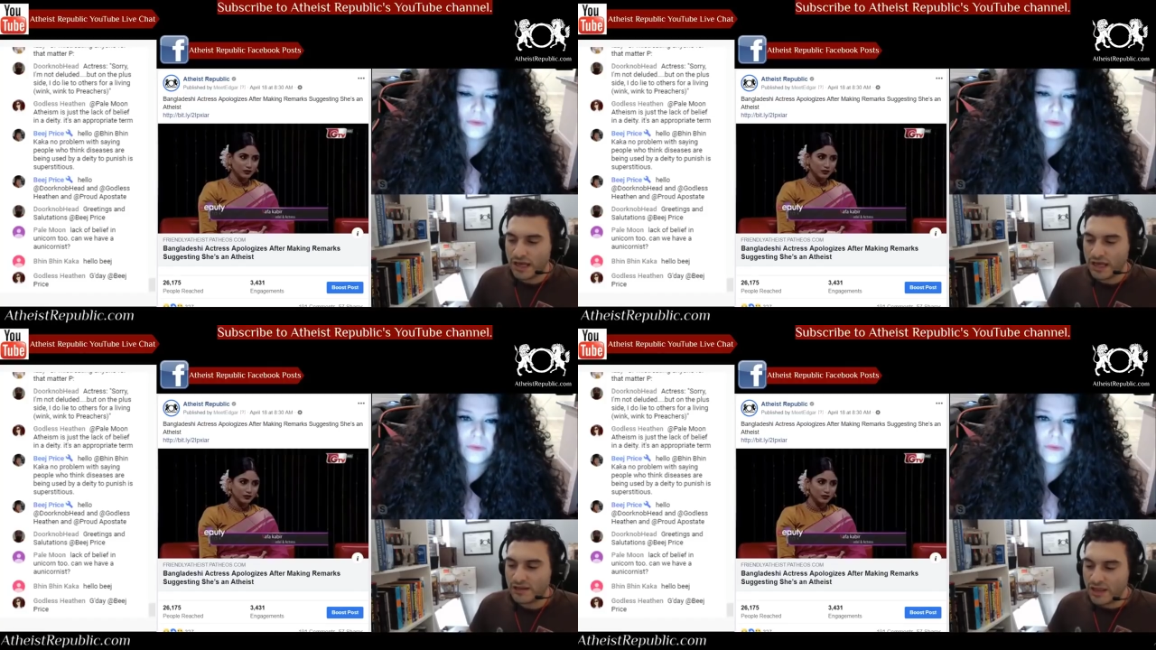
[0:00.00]

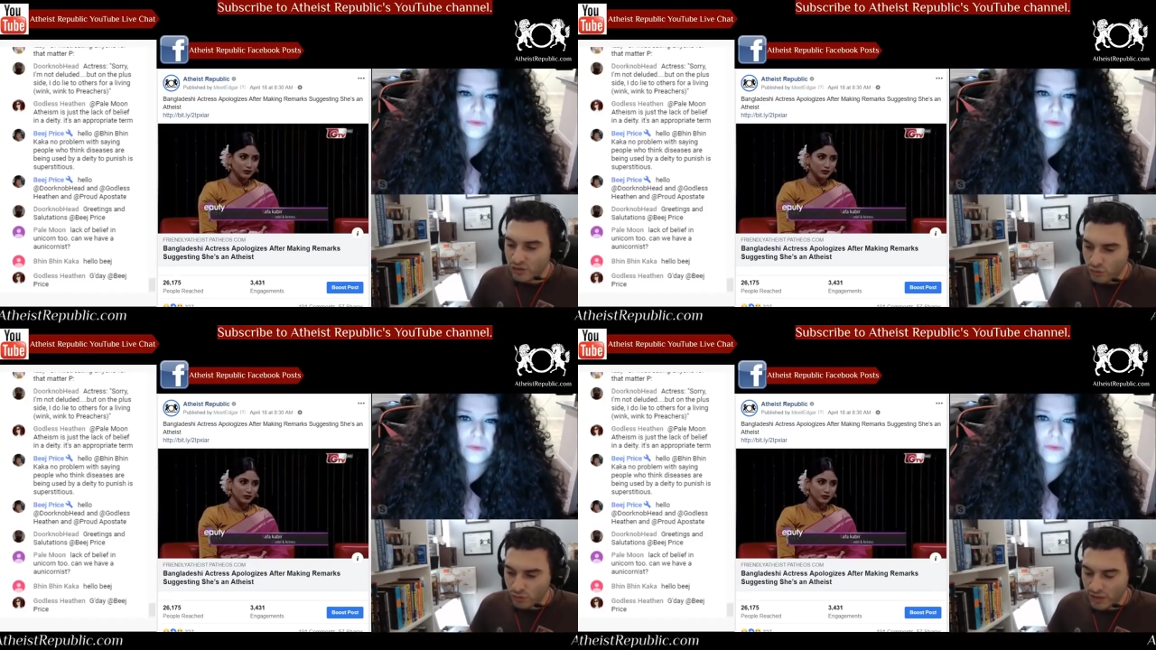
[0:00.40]
Speaker 1: And they
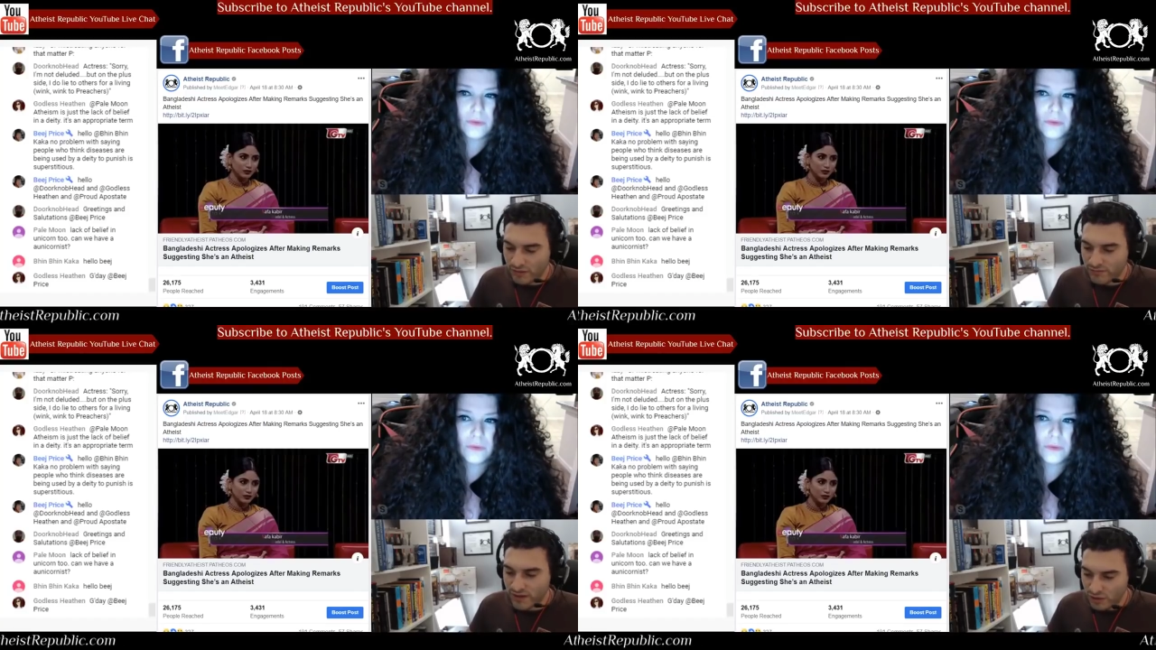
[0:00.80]
know
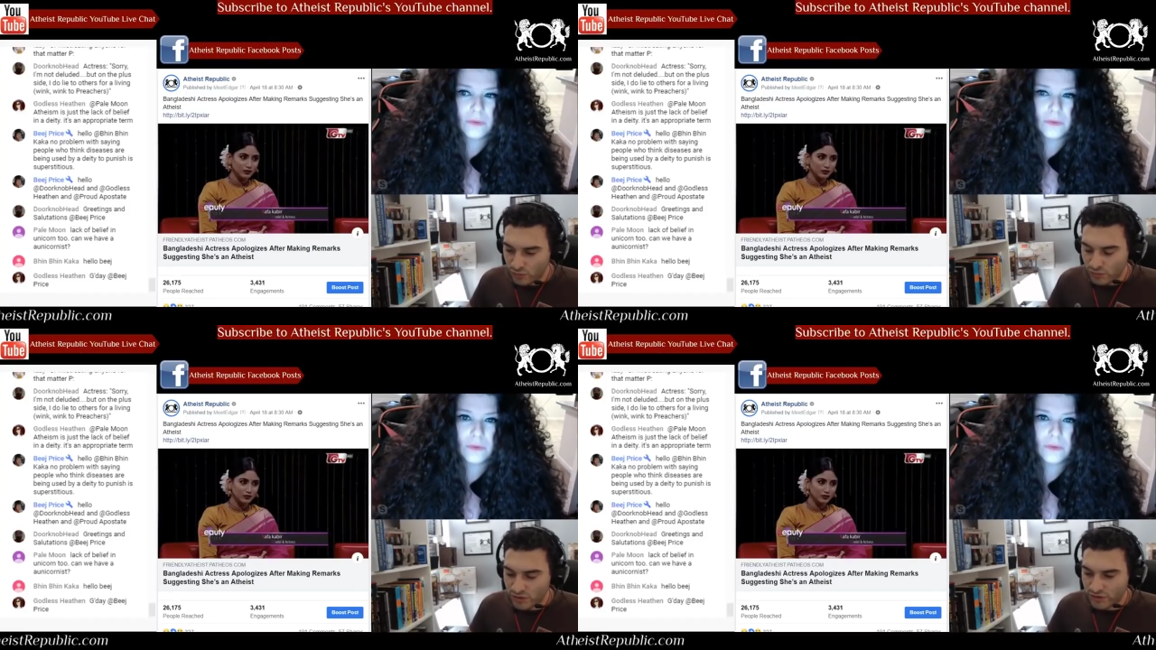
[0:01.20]
if they
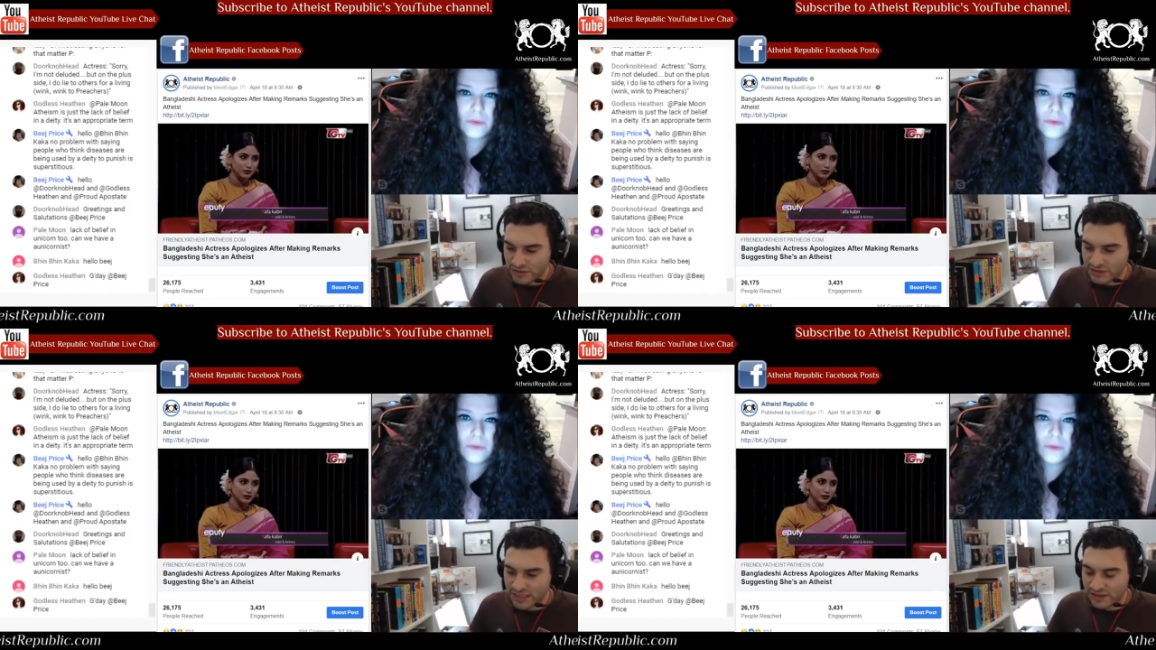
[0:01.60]
know the
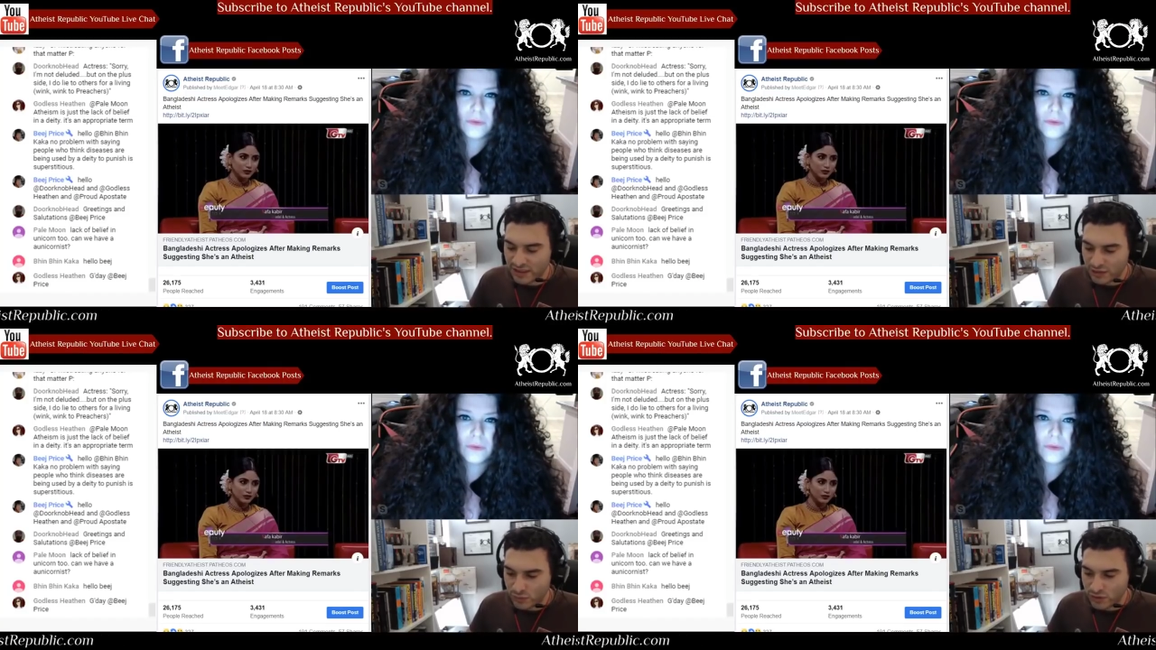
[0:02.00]
risk and
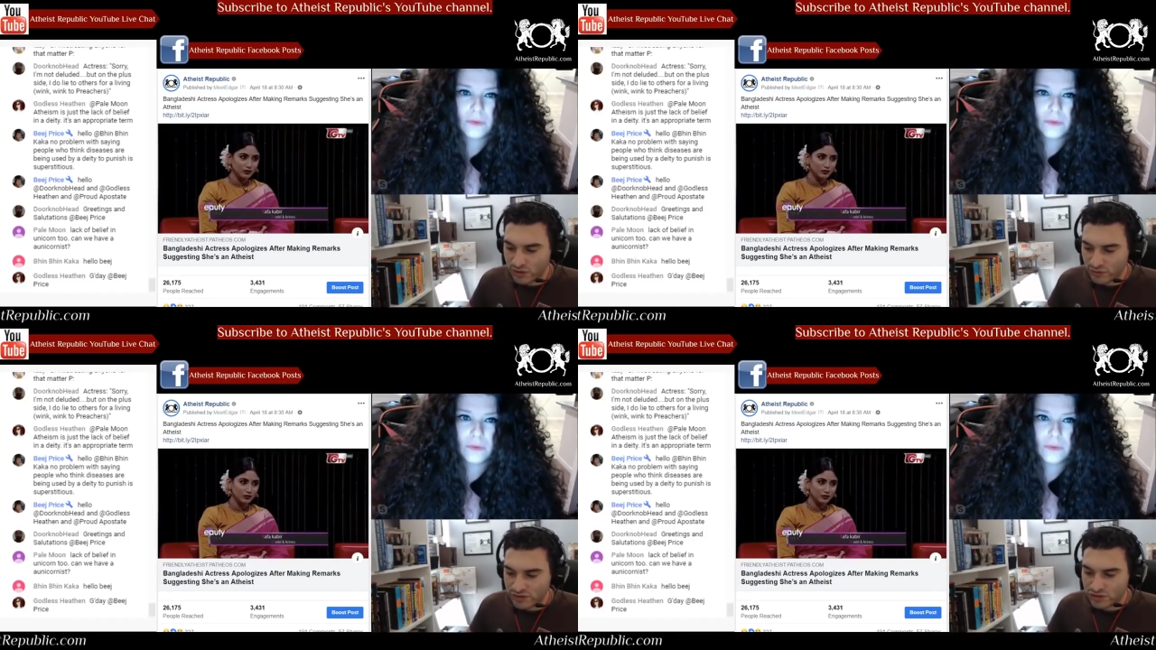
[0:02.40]
they took
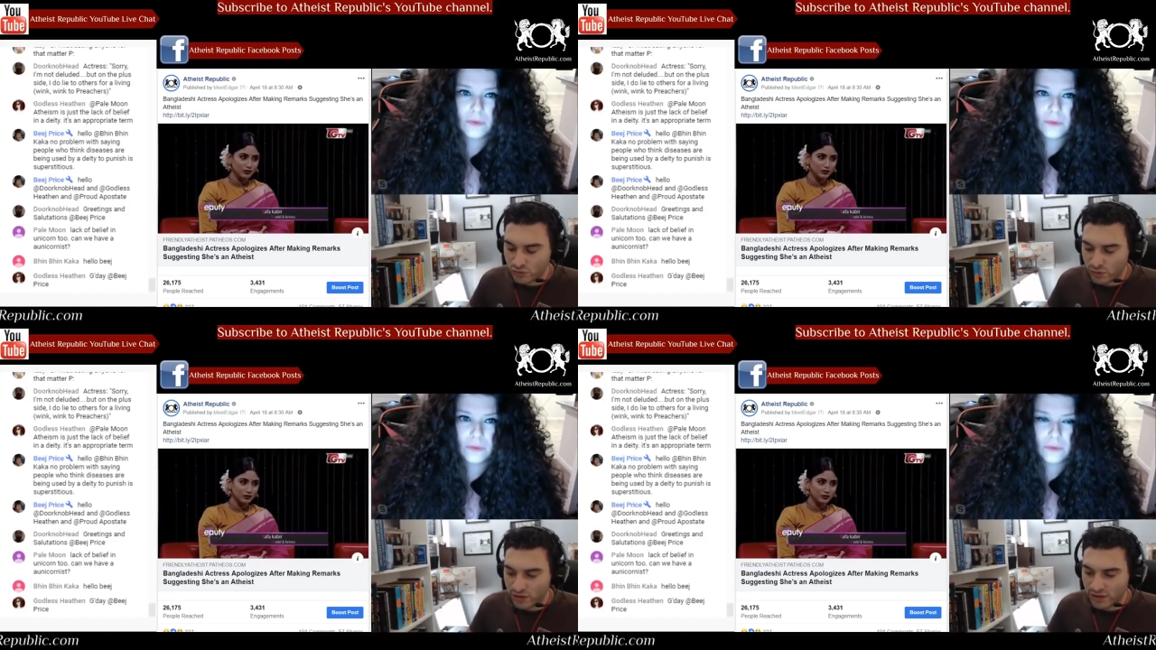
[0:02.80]
the risk
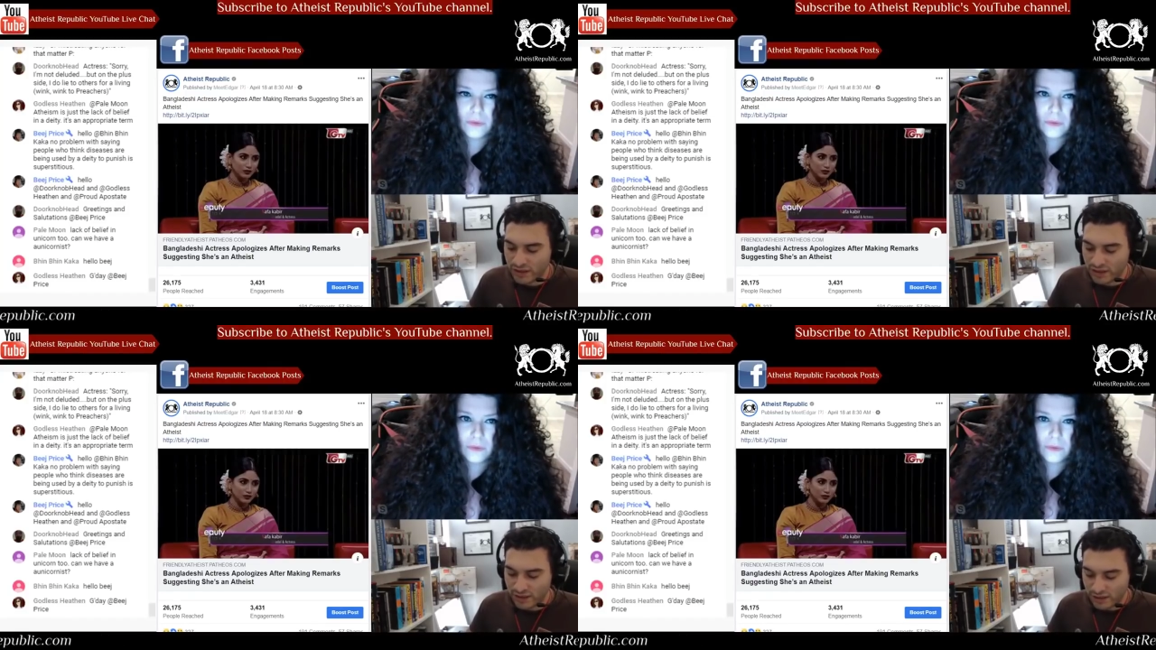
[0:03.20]

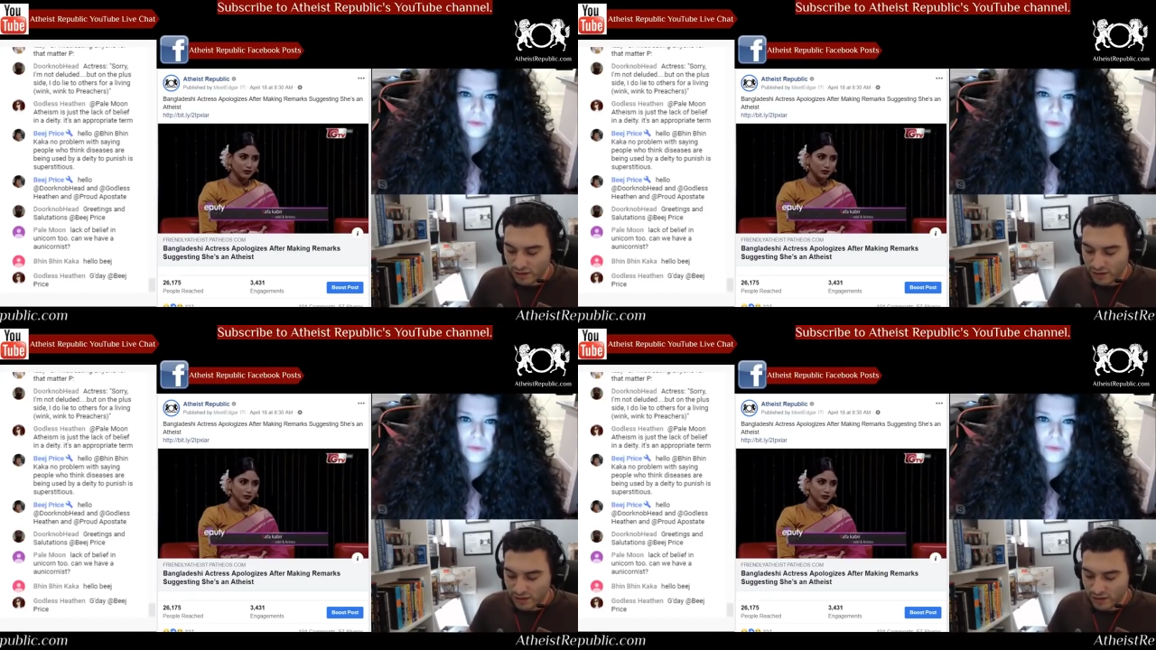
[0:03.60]
knowingly,